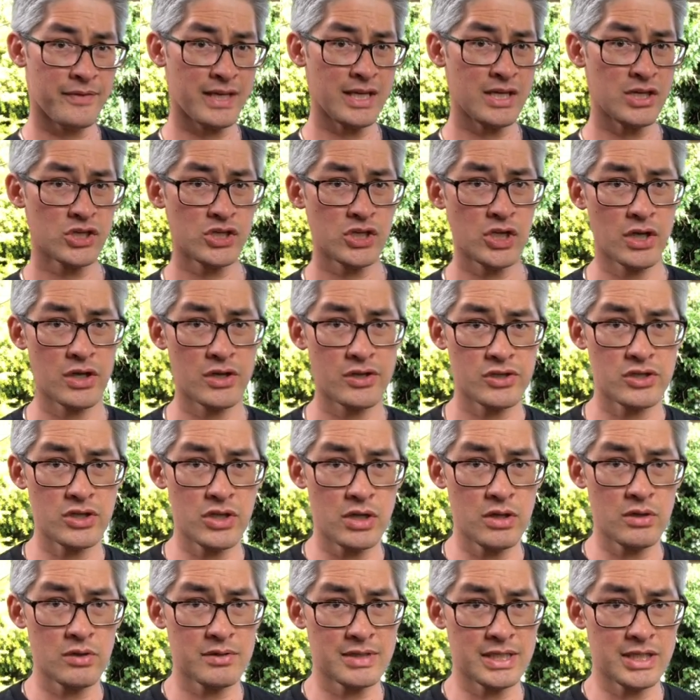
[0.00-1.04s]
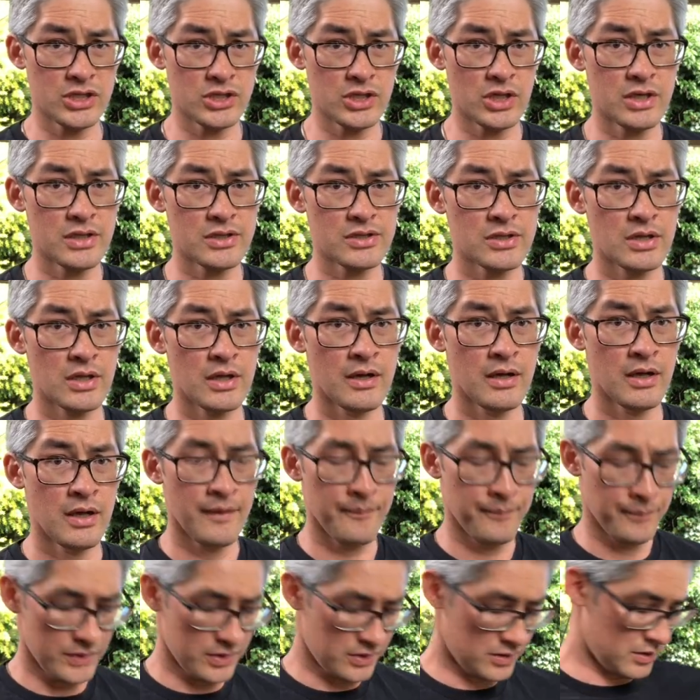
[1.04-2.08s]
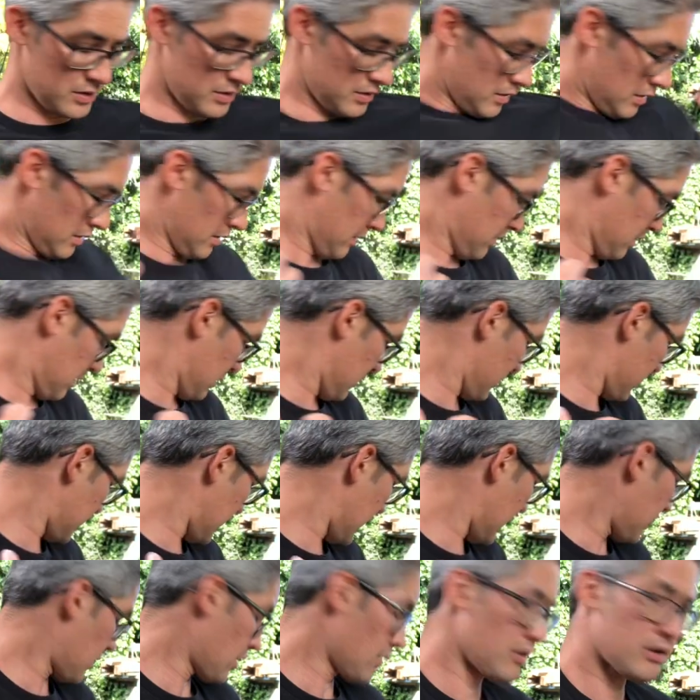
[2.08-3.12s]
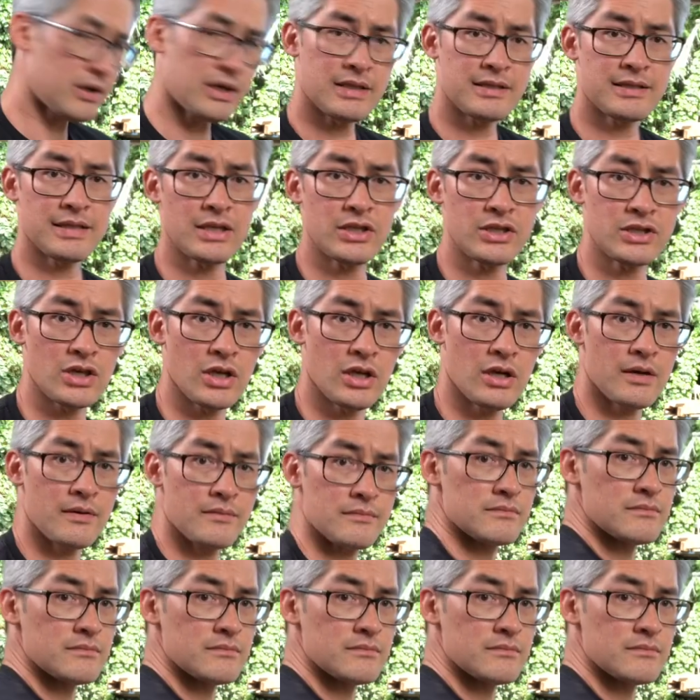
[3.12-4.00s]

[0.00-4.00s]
shirts, new t-shirts. This is a standard looking t-shirt.